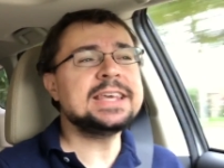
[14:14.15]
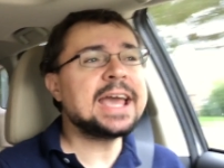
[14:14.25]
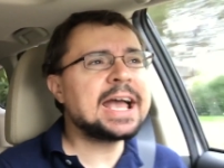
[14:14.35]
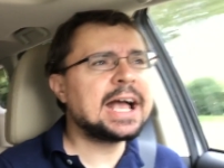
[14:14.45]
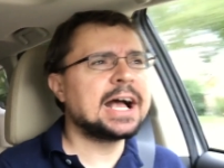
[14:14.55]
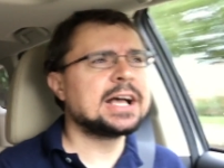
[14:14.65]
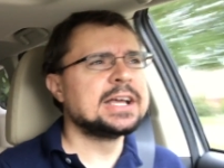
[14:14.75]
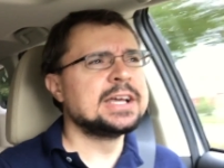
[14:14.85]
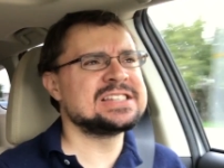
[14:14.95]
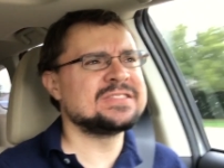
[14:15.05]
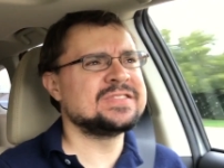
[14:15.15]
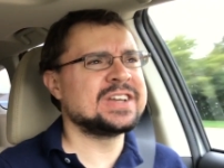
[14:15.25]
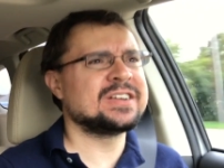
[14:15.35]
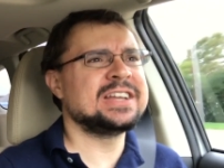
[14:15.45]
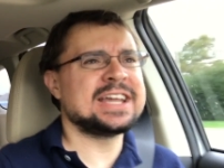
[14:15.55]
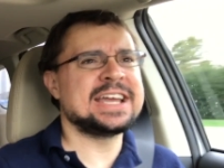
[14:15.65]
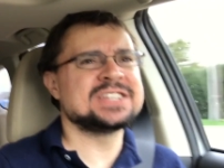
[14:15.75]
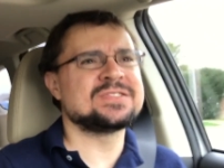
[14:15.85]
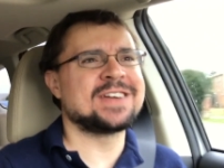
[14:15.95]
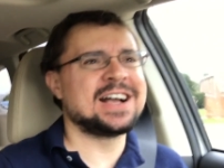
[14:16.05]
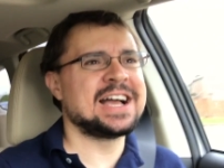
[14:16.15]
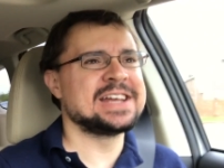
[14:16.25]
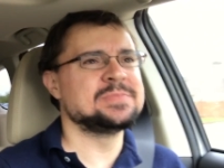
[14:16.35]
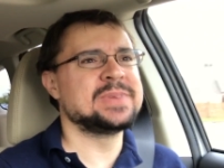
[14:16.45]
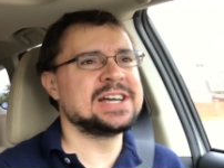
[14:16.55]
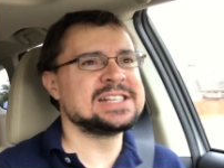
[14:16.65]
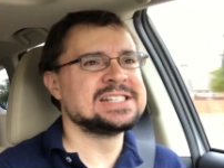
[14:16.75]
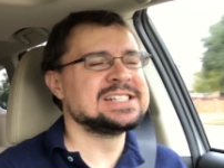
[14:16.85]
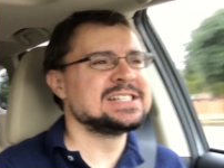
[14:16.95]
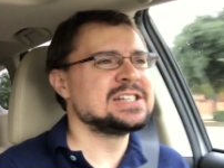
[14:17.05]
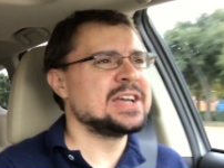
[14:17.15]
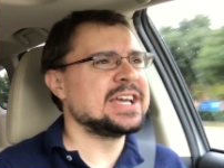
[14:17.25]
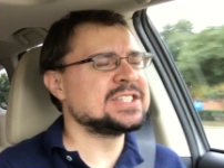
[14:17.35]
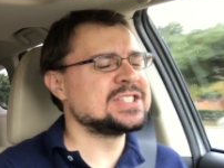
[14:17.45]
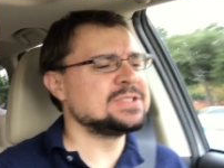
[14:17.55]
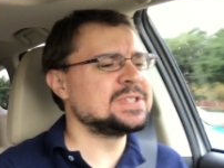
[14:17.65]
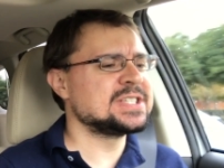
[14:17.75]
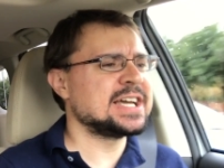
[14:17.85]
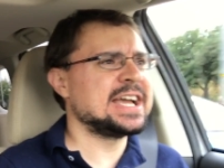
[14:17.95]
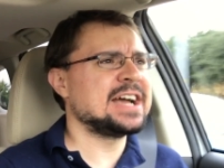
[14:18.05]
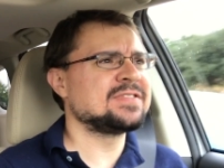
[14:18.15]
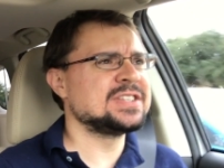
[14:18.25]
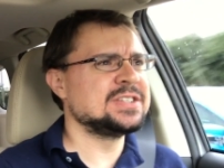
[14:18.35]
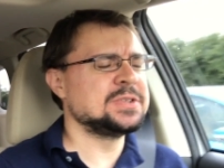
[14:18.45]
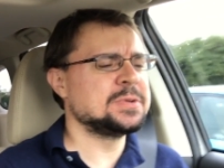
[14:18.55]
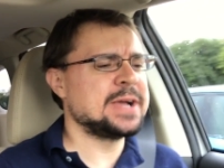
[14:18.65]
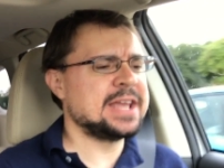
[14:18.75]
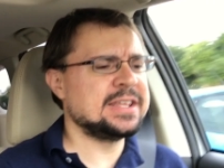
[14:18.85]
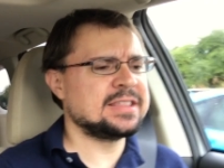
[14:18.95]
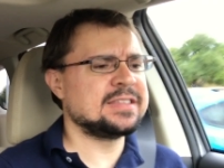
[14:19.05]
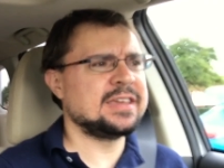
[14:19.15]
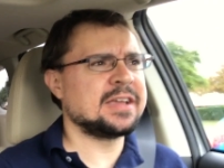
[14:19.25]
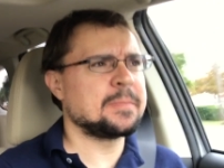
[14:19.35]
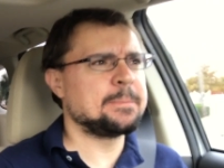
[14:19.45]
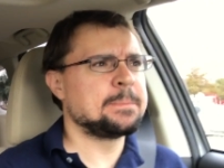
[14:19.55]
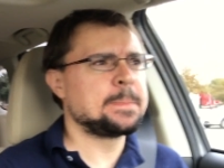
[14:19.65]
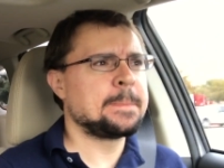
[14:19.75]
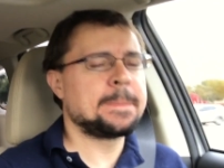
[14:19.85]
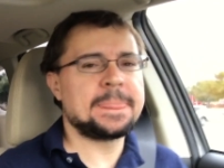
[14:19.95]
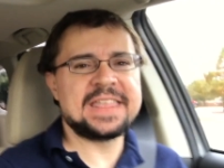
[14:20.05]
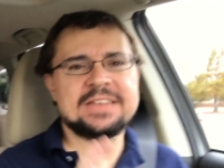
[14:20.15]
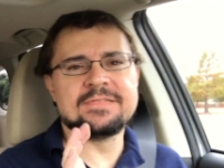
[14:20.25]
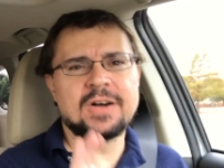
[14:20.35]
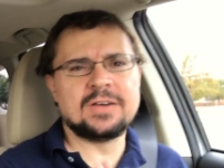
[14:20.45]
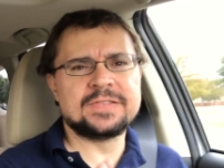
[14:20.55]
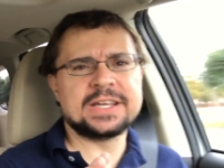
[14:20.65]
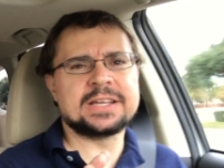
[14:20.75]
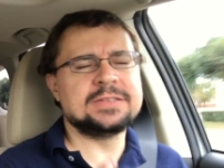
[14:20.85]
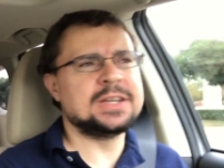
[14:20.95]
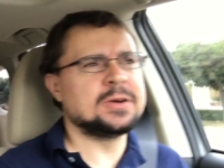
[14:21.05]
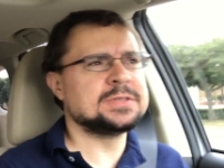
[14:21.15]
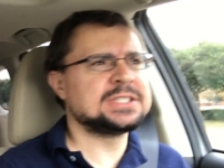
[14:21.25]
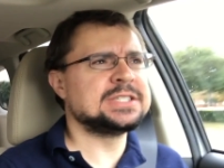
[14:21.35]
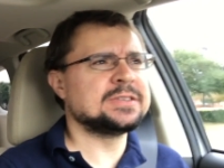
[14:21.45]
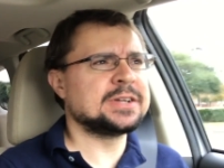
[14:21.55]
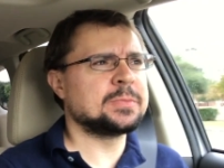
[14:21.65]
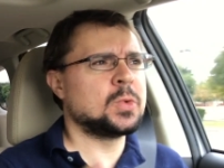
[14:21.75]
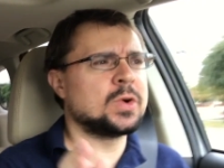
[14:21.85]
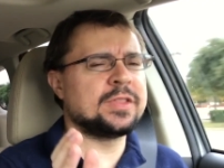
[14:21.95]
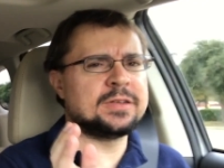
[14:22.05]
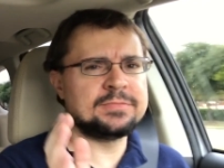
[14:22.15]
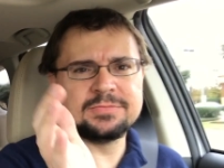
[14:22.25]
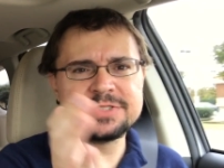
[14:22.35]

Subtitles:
Yeah, it's a very nice ride, but as soon as I have to do anything involving, steering more than